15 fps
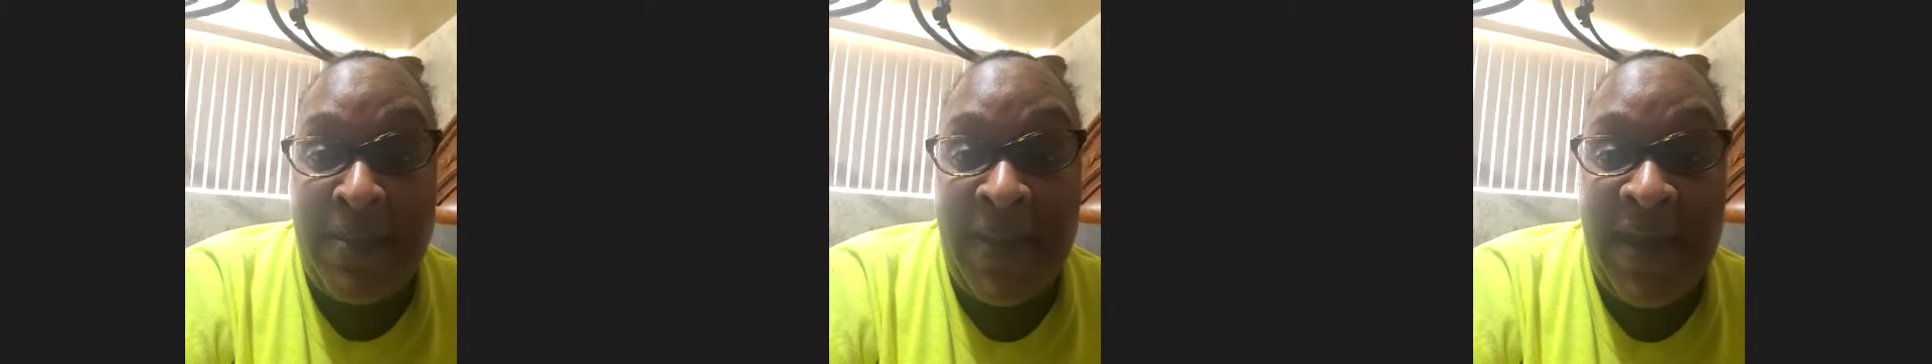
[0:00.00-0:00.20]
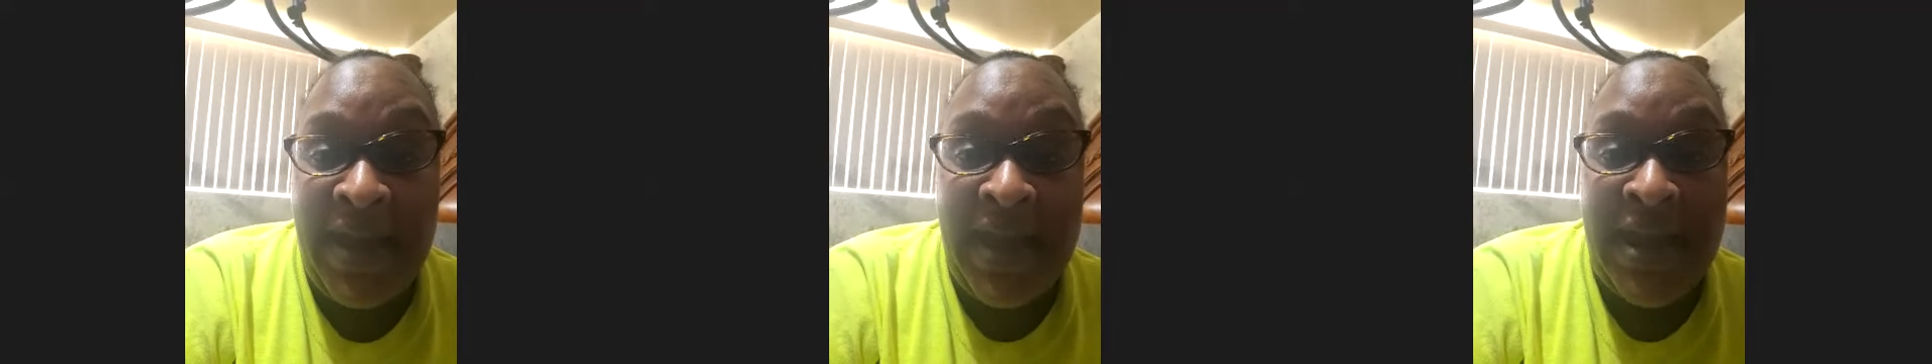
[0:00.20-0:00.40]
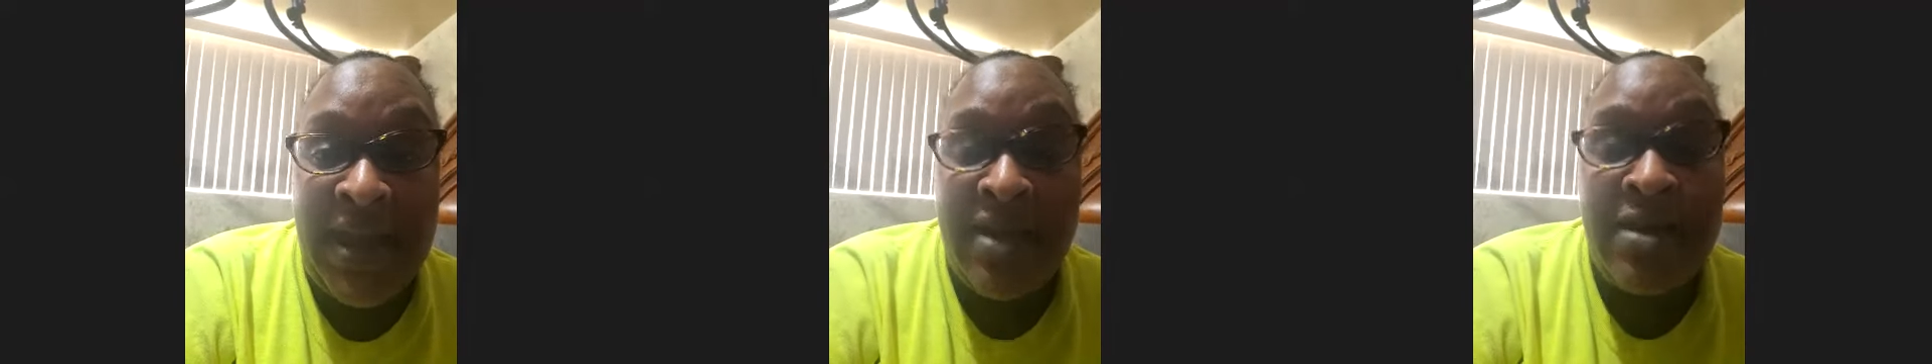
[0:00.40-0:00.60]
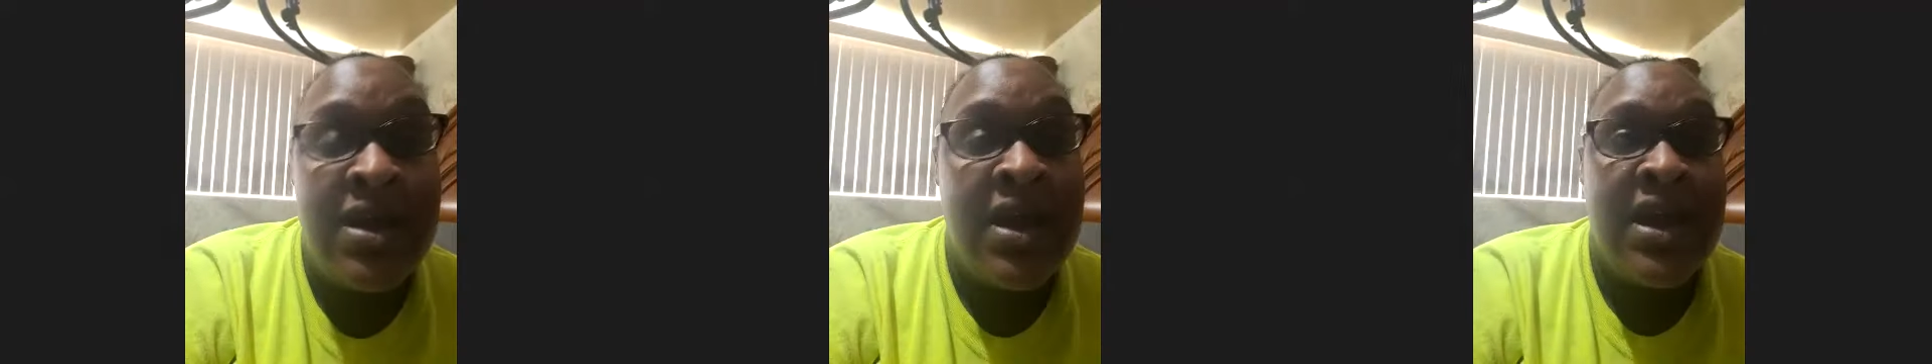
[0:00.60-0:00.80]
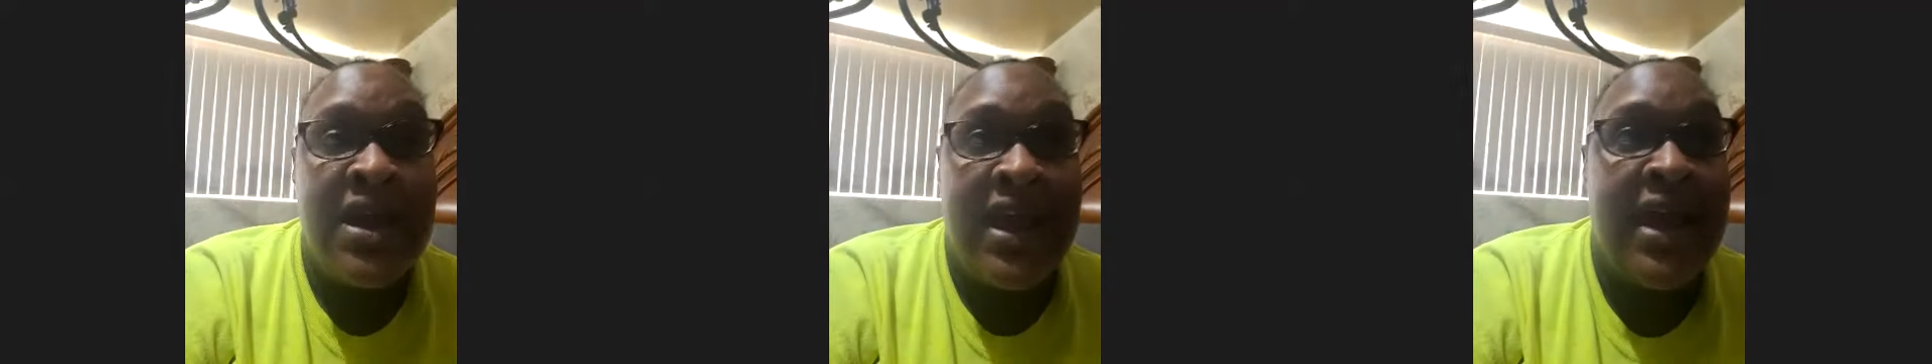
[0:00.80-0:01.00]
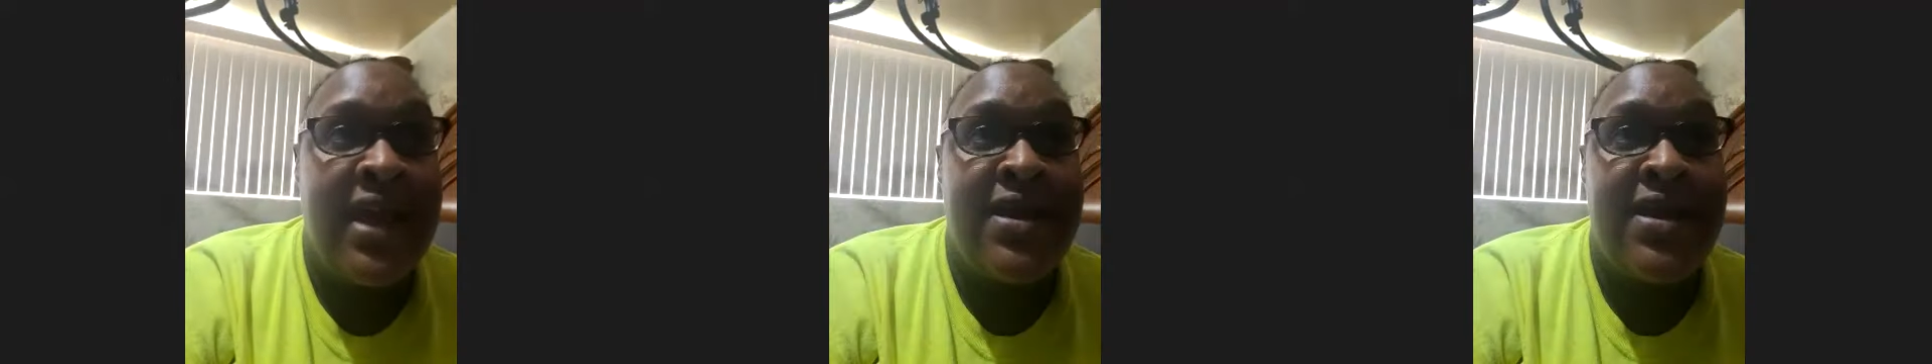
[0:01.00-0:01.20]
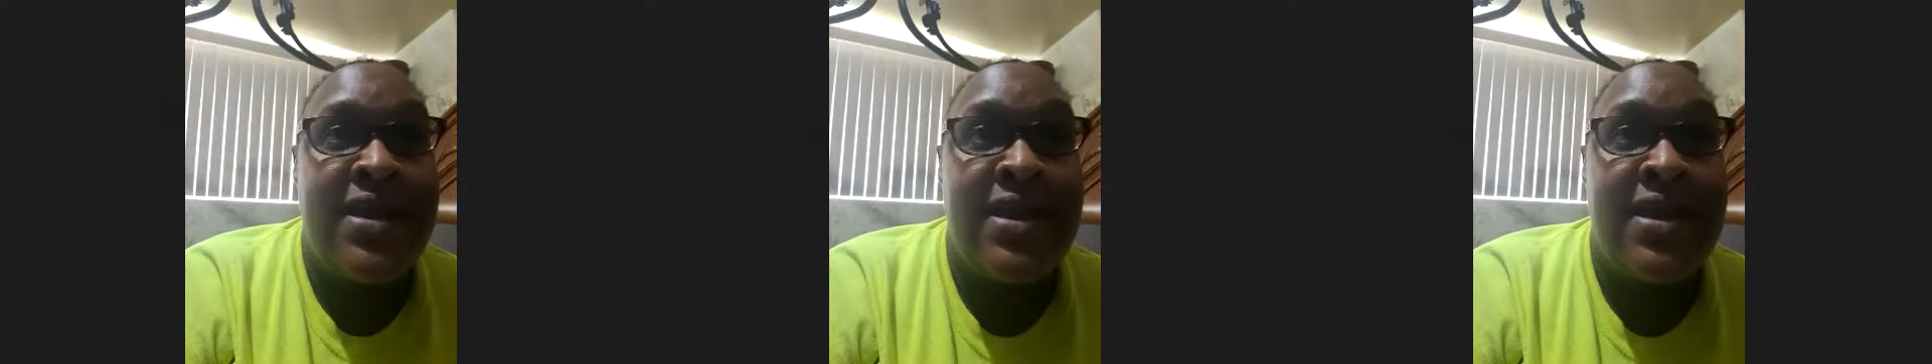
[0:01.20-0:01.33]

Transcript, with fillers: pain and